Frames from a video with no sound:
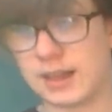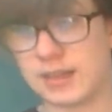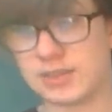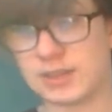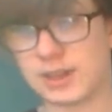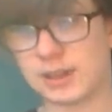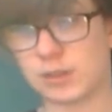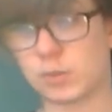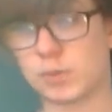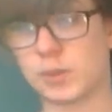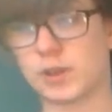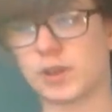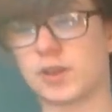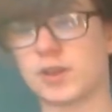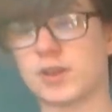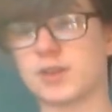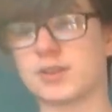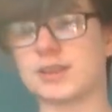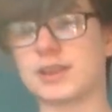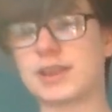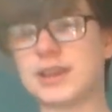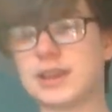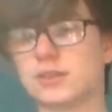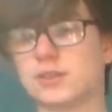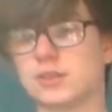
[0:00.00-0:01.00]
that's
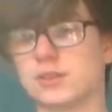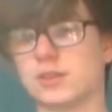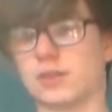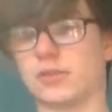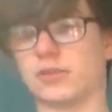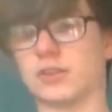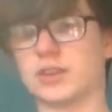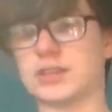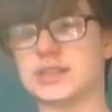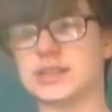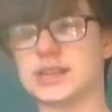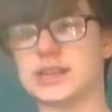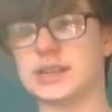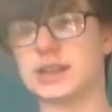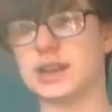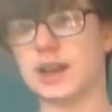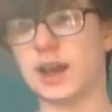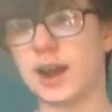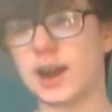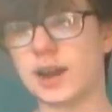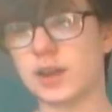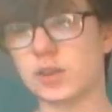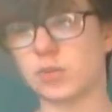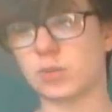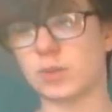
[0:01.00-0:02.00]
because legal sovereignty
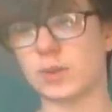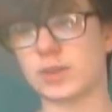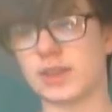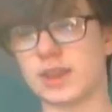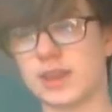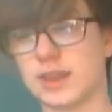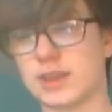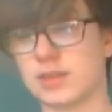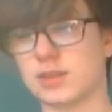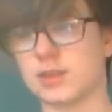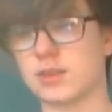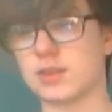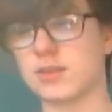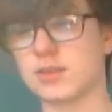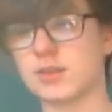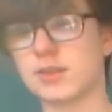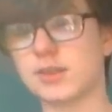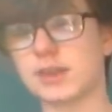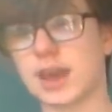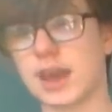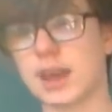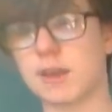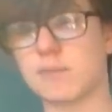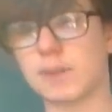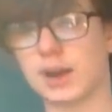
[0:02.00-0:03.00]
lies within the
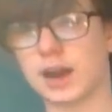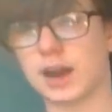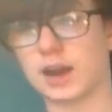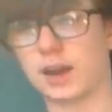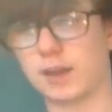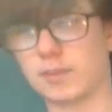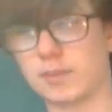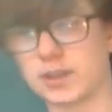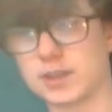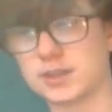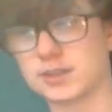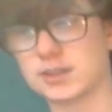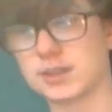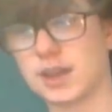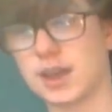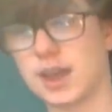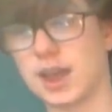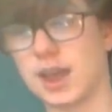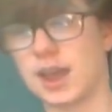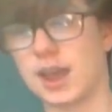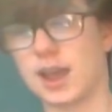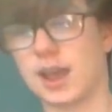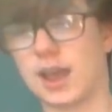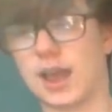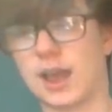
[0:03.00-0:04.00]
UK Parliament.
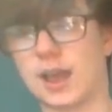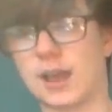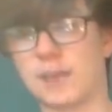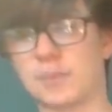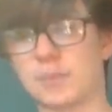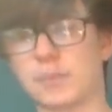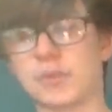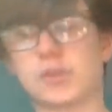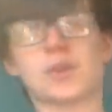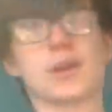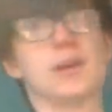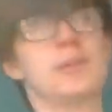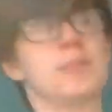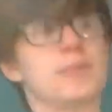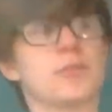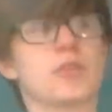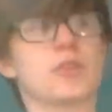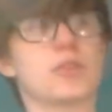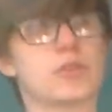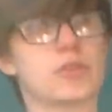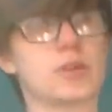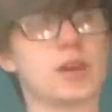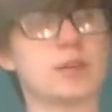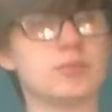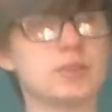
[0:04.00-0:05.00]

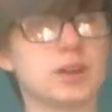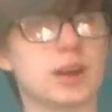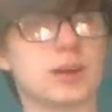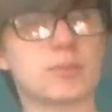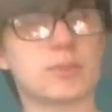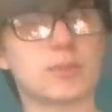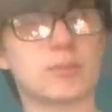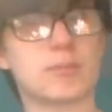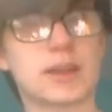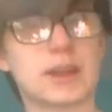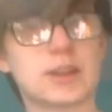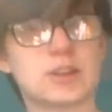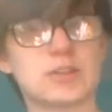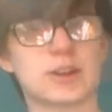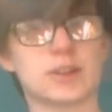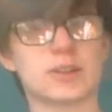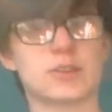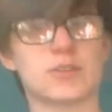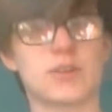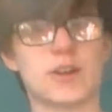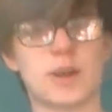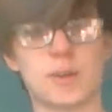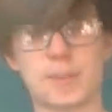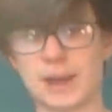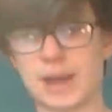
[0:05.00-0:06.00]
Sometimes it may
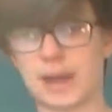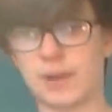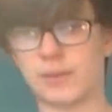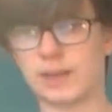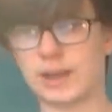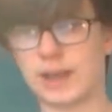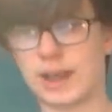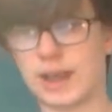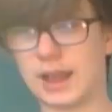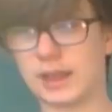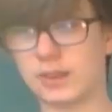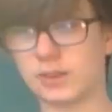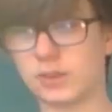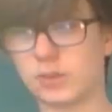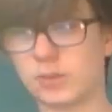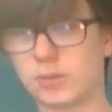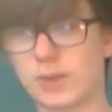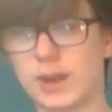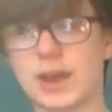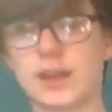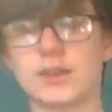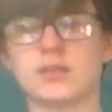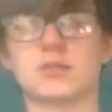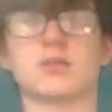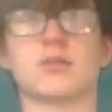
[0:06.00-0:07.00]
transfer power
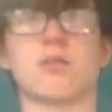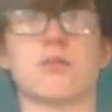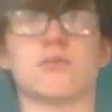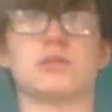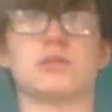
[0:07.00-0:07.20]
elsewhere, so